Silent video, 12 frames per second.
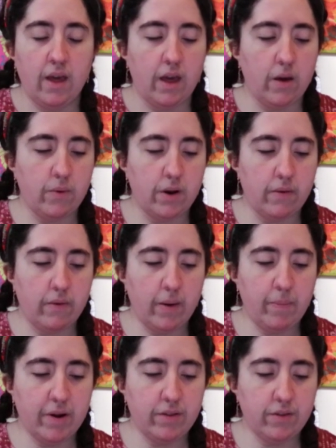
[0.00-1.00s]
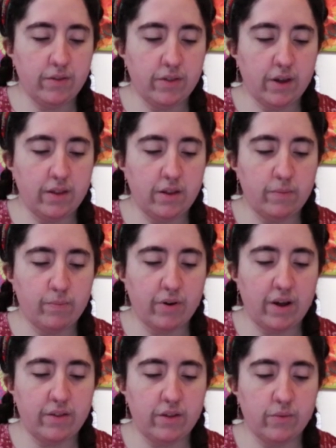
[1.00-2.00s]
And whenever a person saw this
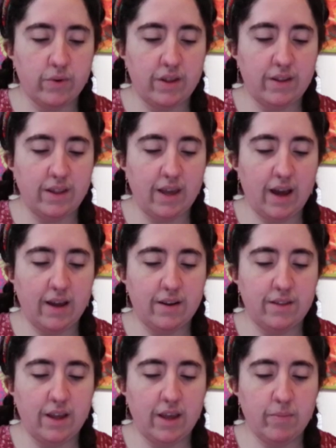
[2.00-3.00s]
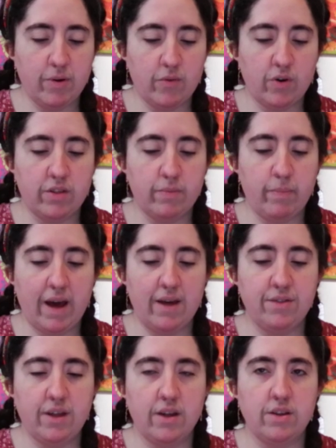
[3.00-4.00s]
presence within the item, the imprint was
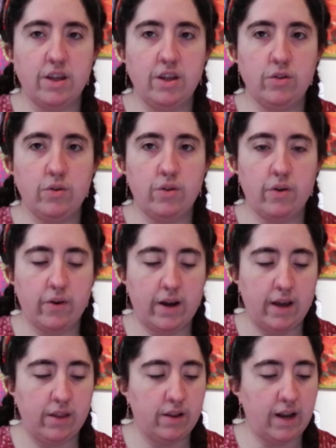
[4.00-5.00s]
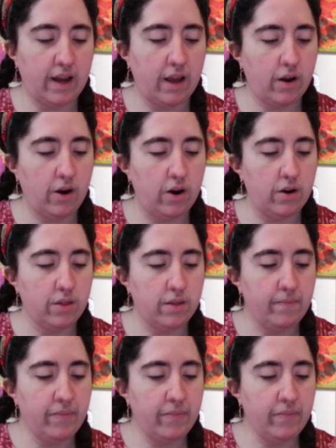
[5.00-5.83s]
passed on into their eyes like a curse.